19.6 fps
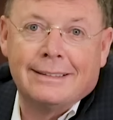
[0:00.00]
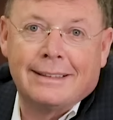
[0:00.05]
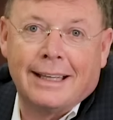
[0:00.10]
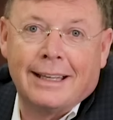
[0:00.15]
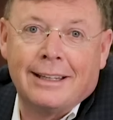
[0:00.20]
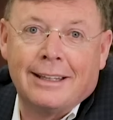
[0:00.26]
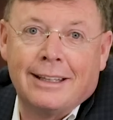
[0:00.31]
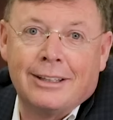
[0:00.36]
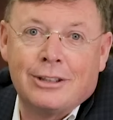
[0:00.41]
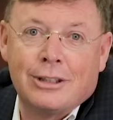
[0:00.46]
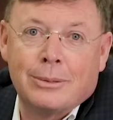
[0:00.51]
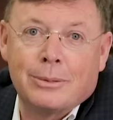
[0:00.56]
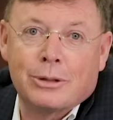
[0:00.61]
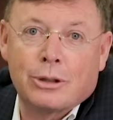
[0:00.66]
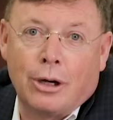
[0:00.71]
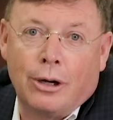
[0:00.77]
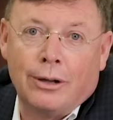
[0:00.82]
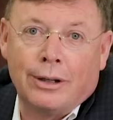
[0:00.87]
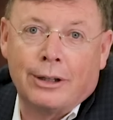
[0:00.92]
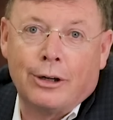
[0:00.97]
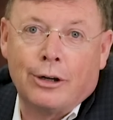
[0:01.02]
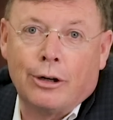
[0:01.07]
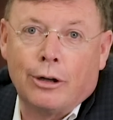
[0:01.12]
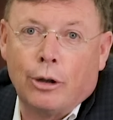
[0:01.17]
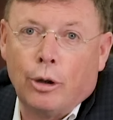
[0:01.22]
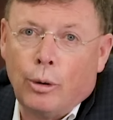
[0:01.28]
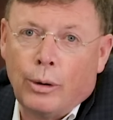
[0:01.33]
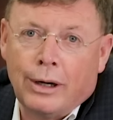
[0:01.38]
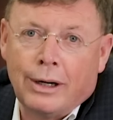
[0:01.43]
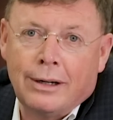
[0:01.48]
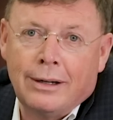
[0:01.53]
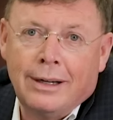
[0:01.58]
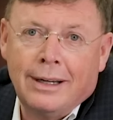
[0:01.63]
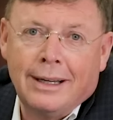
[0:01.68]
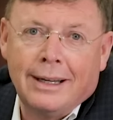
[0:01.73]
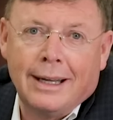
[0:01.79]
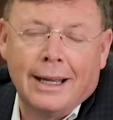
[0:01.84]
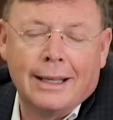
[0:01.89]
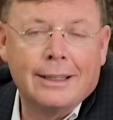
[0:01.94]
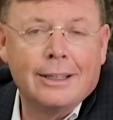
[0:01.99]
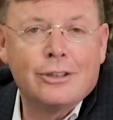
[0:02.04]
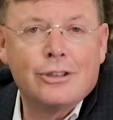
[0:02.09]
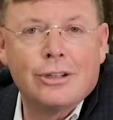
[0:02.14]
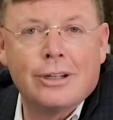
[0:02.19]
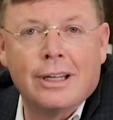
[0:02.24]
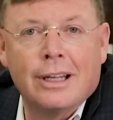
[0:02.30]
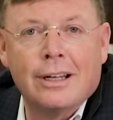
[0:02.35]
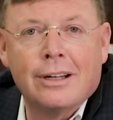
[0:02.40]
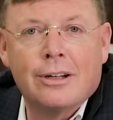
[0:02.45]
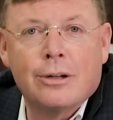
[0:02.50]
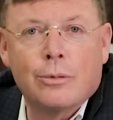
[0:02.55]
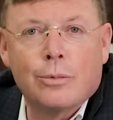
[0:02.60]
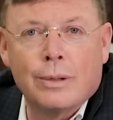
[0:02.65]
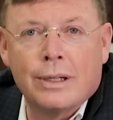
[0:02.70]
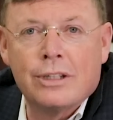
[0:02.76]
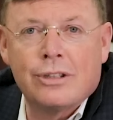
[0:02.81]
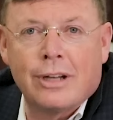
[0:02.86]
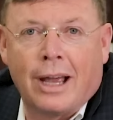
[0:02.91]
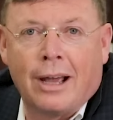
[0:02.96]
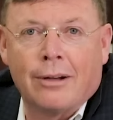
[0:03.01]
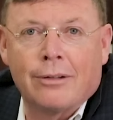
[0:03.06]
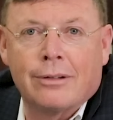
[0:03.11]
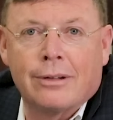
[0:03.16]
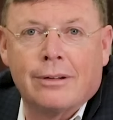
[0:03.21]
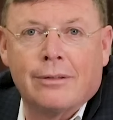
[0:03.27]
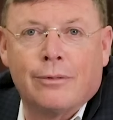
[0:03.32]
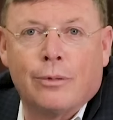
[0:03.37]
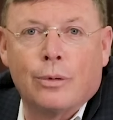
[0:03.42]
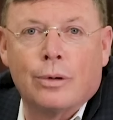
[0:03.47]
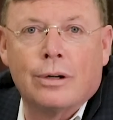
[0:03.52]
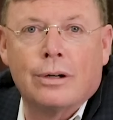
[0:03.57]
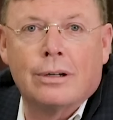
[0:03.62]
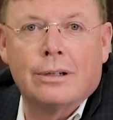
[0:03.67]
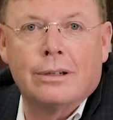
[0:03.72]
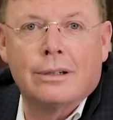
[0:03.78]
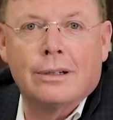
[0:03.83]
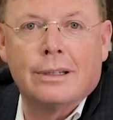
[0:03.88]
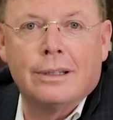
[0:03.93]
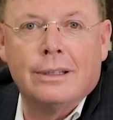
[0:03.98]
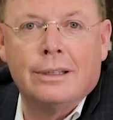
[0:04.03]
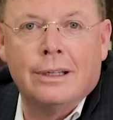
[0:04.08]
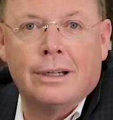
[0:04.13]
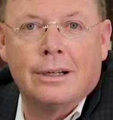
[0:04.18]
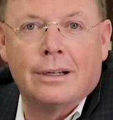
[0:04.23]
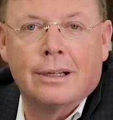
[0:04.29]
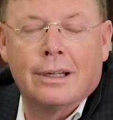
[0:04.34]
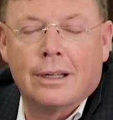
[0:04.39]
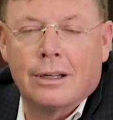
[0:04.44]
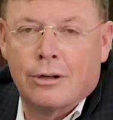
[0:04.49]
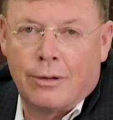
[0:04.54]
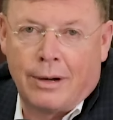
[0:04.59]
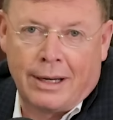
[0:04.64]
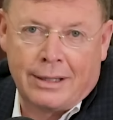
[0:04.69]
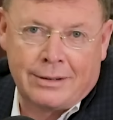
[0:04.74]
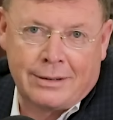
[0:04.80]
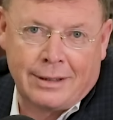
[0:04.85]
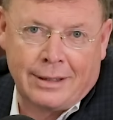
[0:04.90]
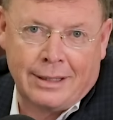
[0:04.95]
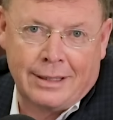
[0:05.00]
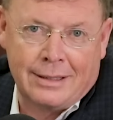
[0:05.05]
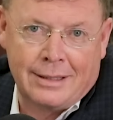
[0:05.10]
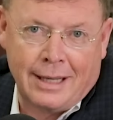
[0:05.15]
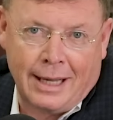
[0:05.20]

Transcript: said that she was calling her lawyer and that she needed to reach out for her young grandson in